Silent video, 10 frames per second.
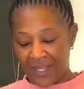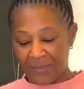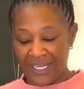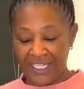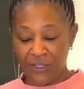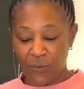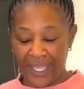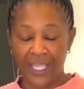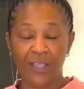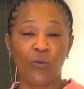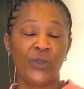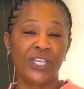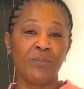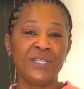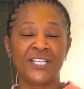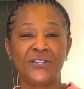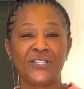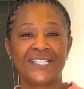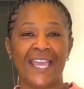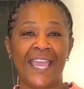But anyway, William is here
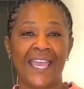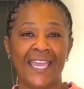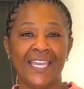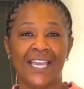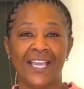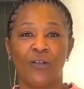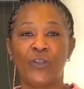today.